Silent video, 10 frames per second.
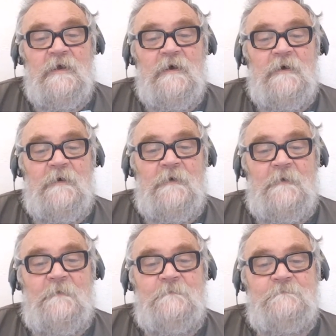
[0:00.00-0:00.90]

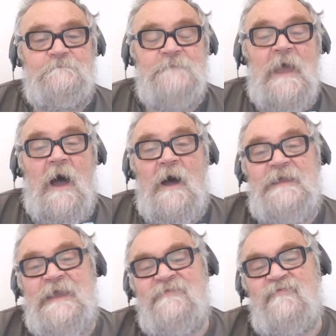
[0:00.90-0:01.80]

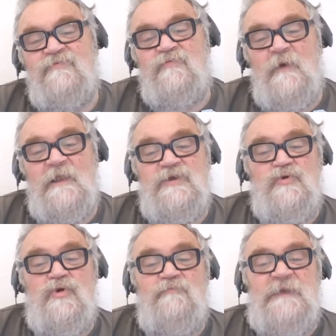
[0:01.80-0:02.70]
I guess as well,
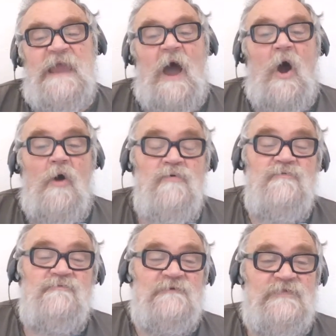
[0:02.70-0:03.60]
you could be
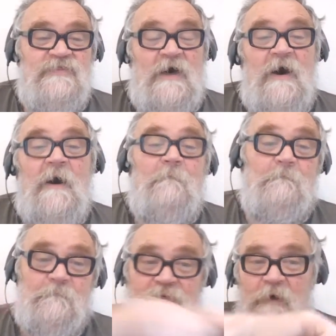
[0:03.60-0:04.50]
over the
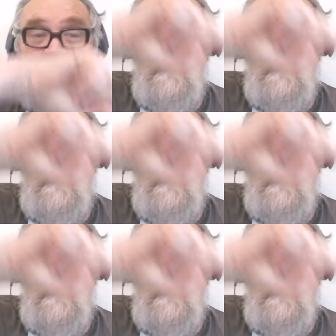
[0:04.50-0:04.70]
hump,